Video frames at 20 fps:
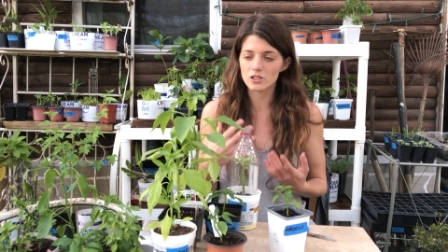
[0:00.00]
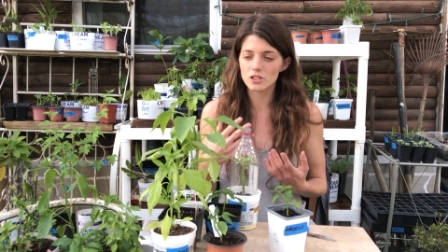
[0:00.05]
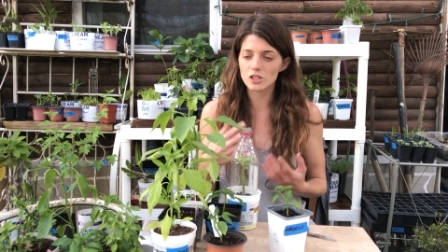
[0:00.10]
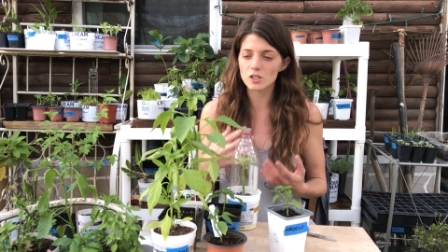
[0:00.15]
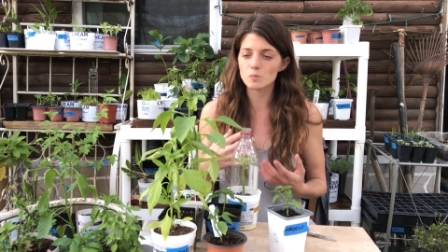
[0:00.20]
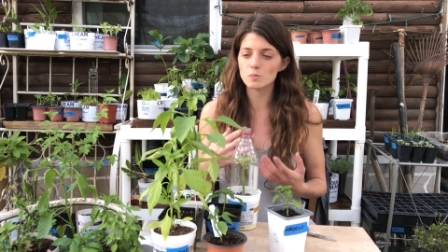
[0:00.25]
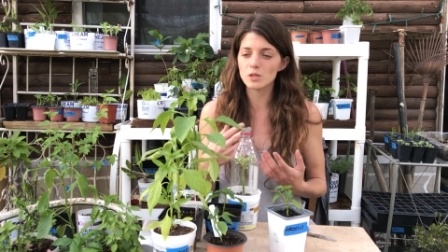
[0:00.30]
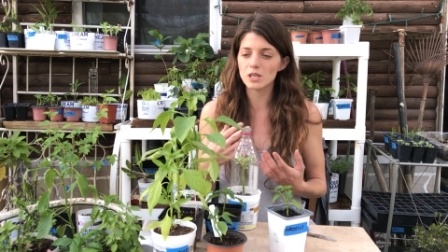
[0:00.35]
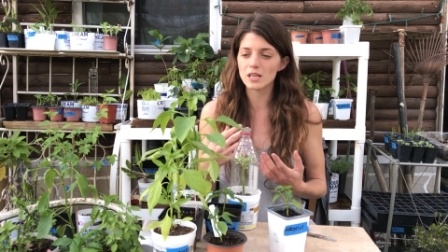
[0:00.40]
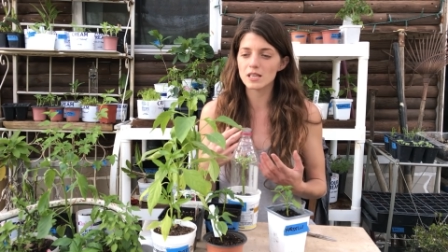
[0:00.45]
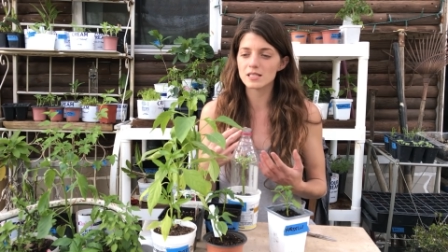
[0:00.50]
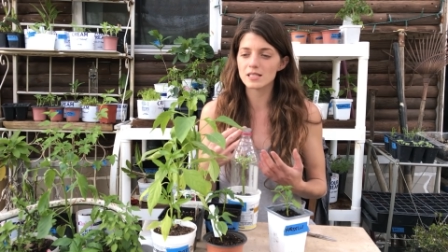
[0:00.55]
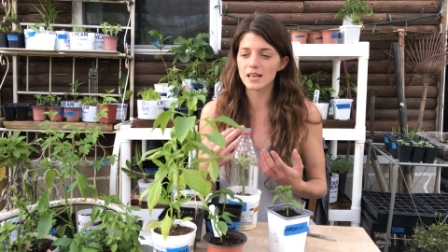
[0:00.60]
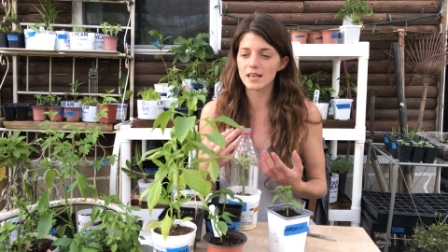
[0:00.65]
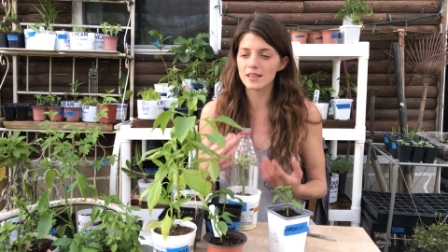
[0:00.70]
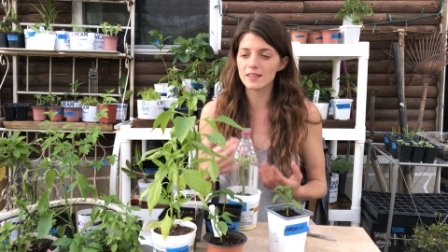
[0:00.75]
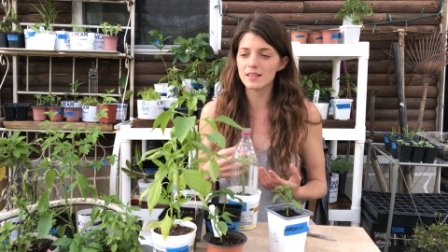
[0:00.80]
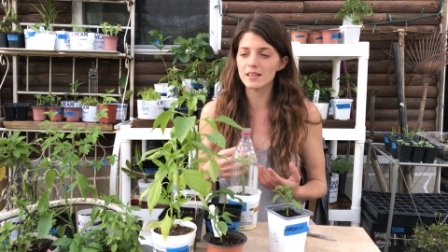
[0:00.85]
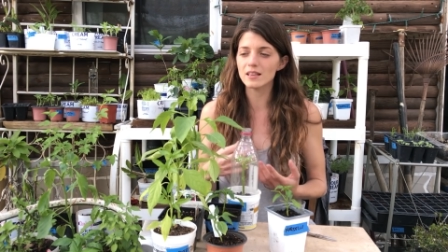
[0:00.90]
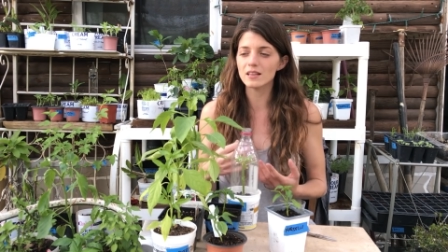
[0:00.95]
just because
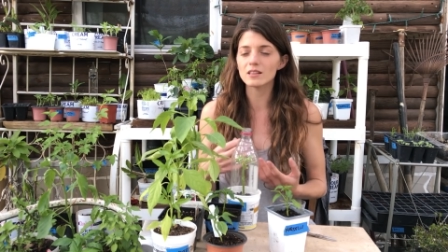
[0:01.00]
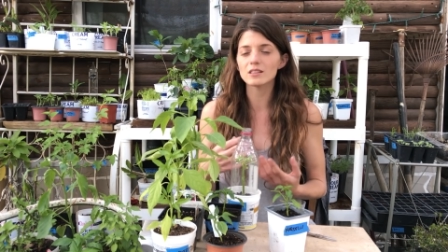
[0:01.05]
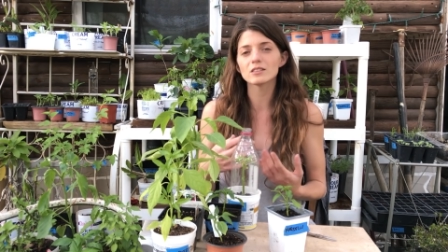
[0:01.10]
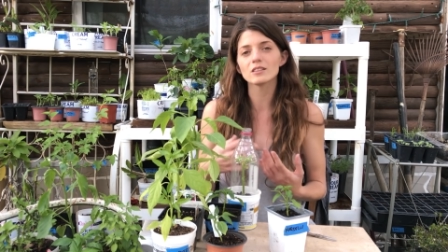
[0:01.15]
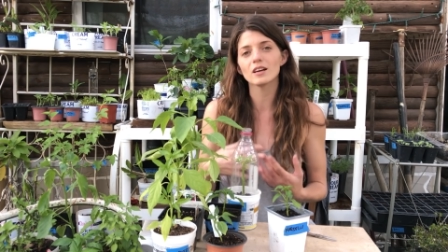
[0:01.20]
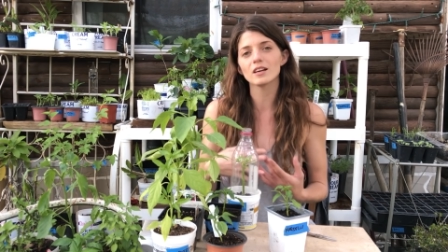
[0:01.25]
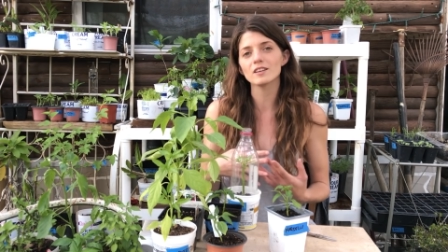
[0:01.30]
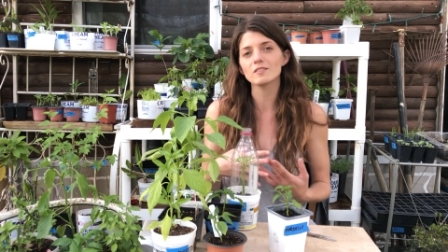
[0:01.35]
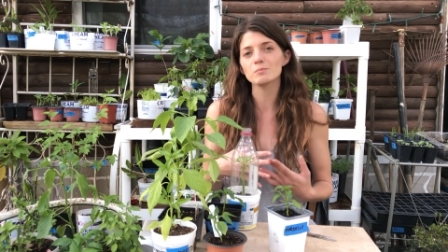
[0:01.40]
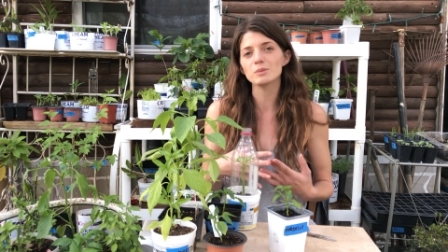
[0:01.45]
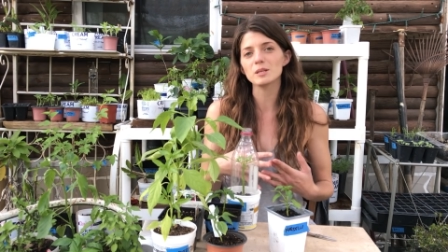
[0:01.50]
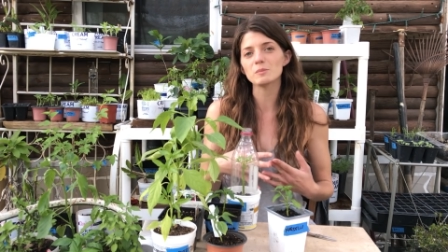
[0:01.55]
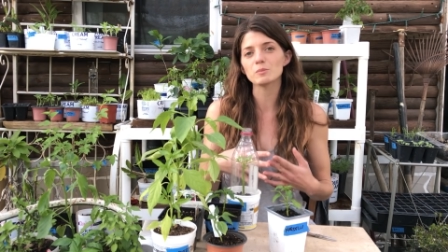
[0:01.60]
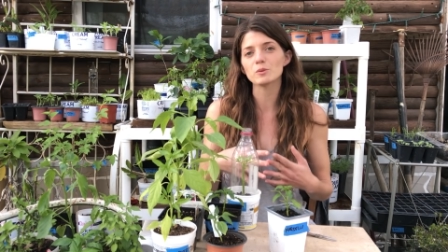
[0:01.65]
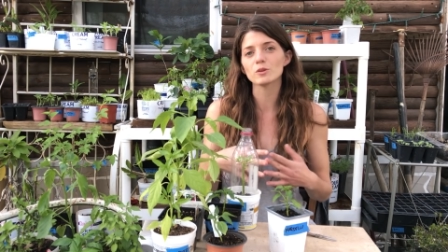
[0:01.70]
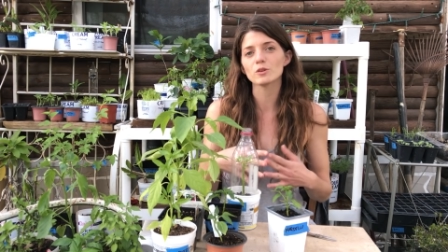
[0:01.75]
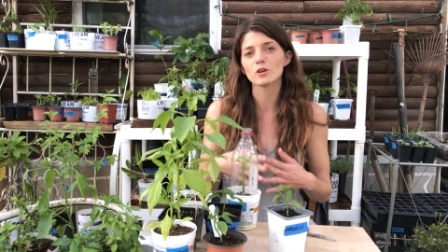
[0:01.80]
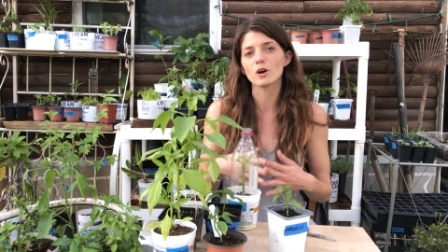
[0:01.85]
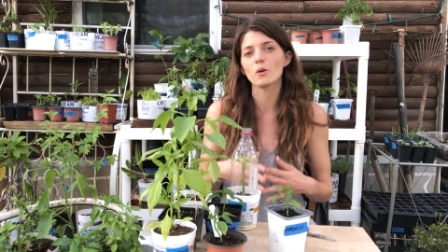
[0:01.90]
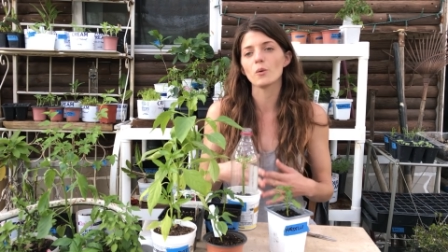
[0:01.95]
I think a lot of
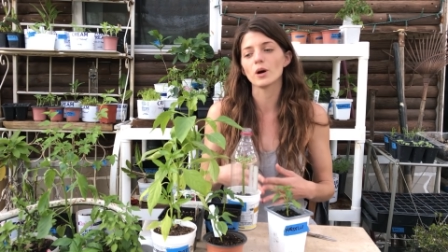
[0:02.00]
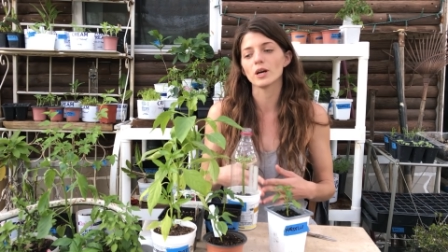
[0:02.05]
people go